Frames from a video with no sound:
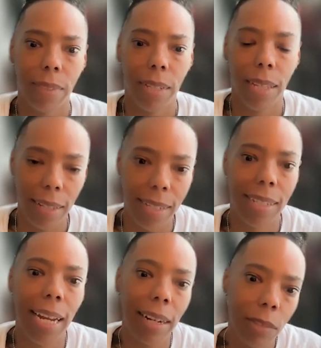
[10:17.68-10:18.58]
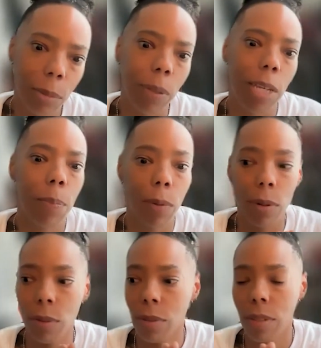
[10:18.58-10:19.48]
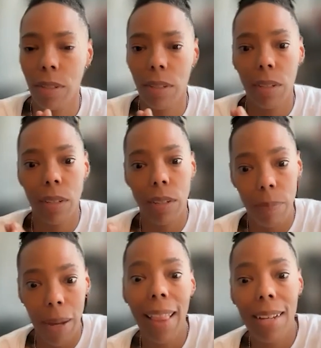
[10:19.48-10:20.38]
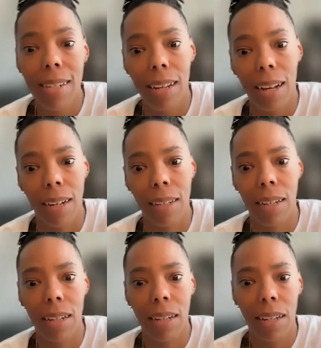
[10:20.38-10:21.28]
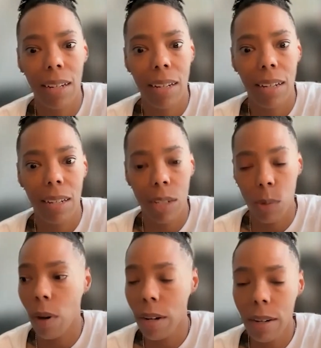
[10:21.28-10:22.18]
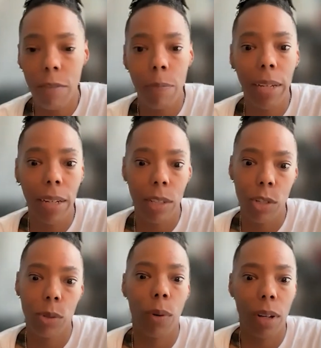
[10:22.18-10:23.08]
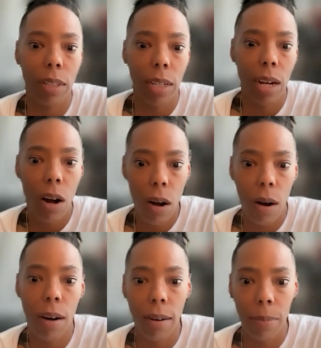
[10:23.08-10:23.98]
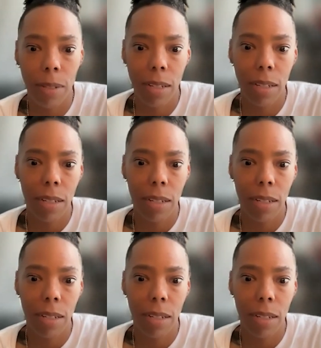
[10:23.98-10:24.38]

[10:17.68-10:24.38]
And the state of the people, Palestine, is one of being historically harmed.